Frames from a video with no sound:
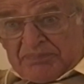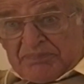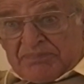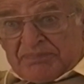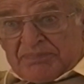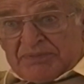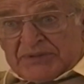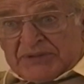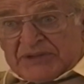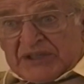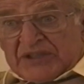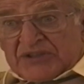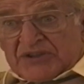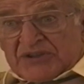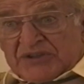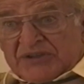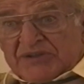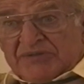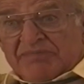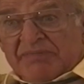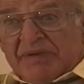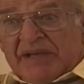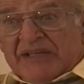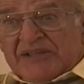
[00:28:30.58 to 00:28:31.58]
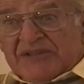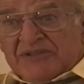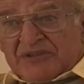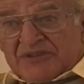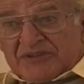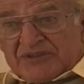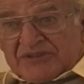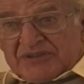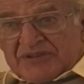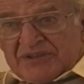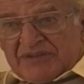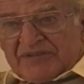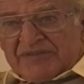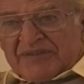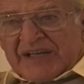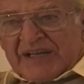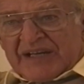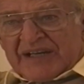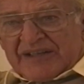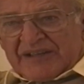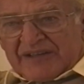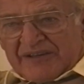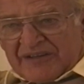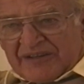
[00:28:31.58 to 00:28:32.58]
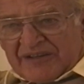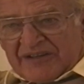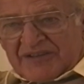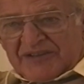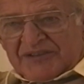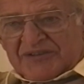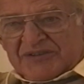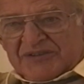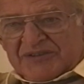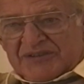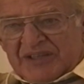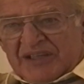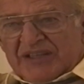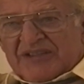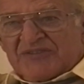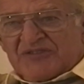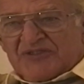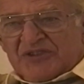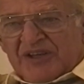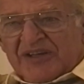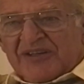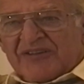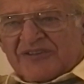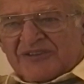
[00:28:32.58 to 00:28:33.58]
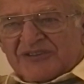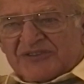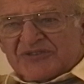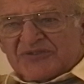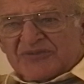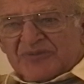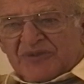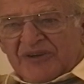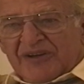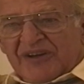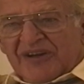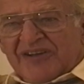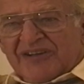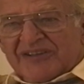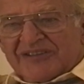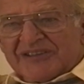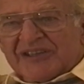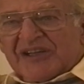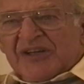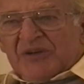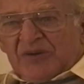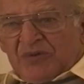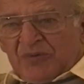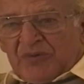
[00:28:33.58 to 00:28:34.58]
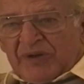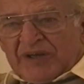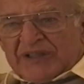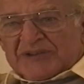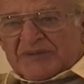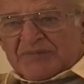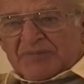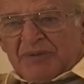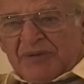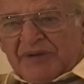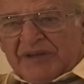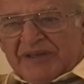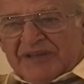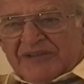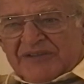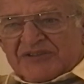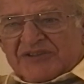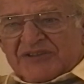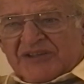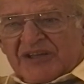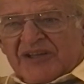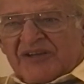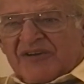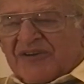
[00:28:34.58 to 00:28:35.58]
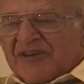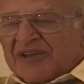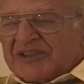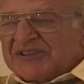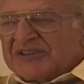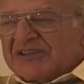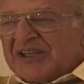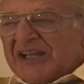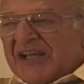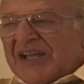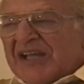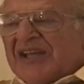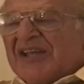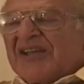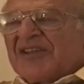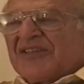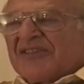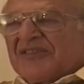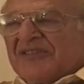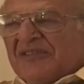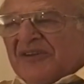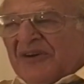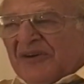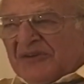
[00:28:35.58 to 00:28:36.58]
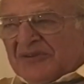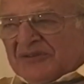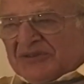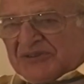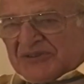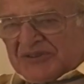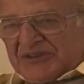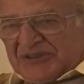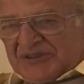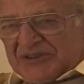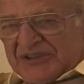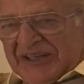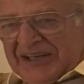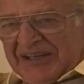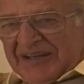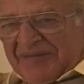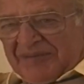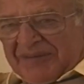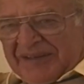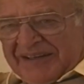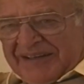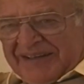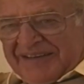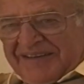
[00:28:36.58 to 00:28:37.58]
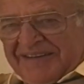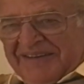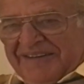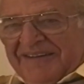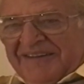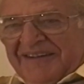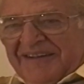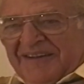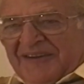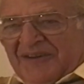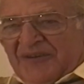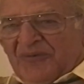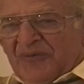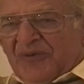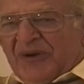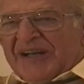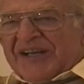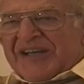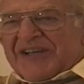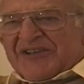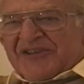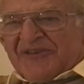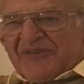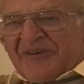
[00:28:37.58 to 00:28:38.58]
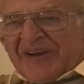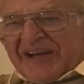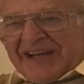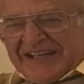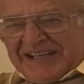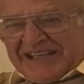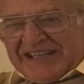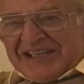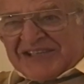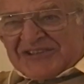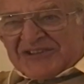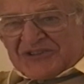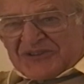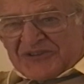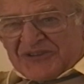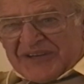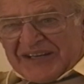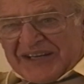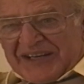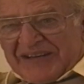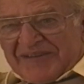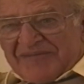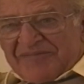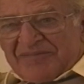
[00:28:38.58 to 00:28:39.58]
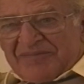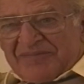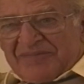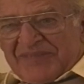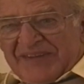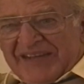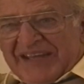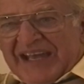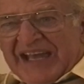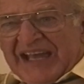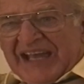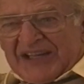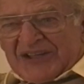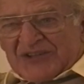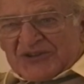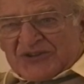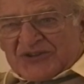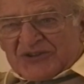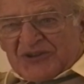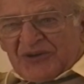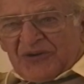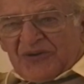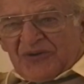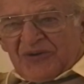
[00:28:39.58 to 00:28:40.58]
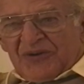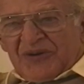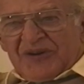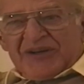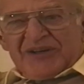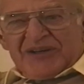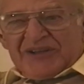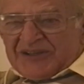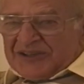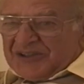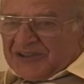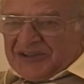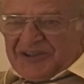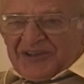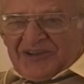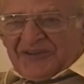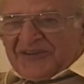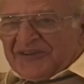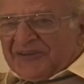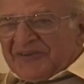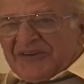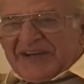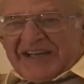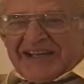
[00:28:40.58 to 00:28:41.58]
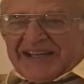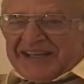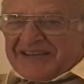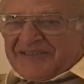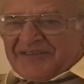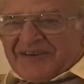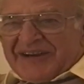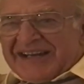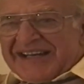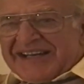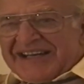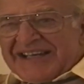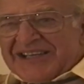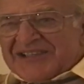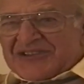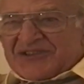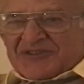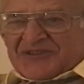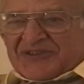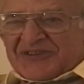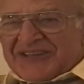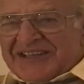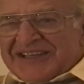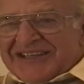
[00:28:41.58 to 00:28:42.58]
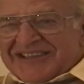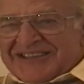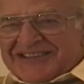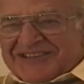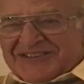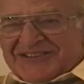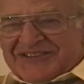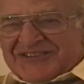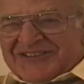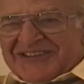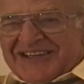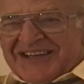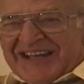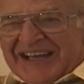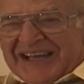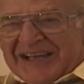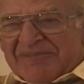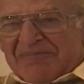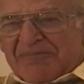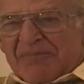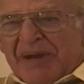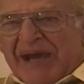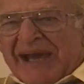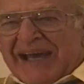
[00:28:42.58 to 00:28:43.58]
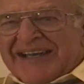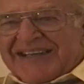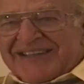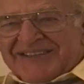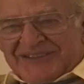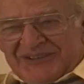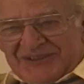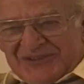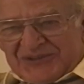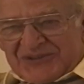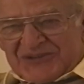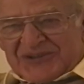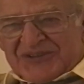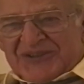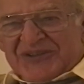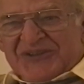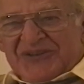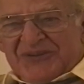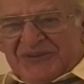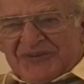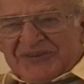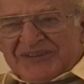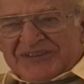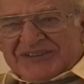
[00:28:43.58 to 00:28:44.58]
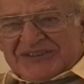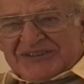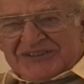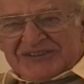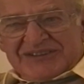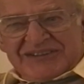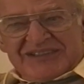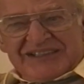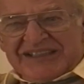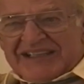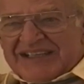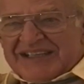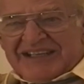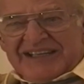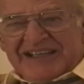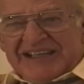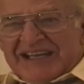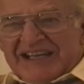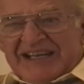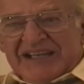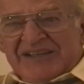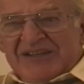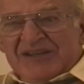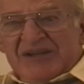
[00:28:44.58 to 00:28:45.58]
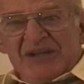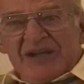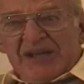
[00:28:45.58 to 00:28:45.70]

positions. Majors, lieutenant colonels, and generals were all West Pointers. And of course, those gentlemen wanted to write history. And so, you know, the way to write history is like Patton used to do, is he'd